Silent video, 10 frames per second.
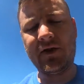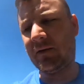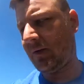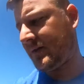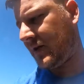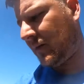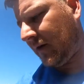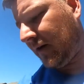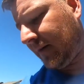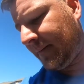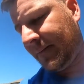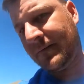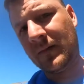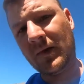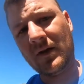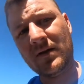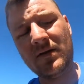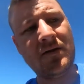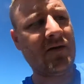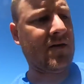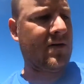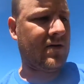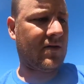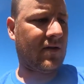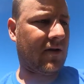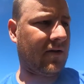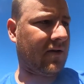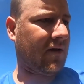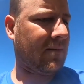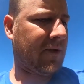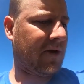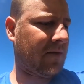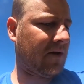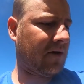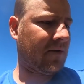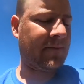figure out what was going on. I thought maybe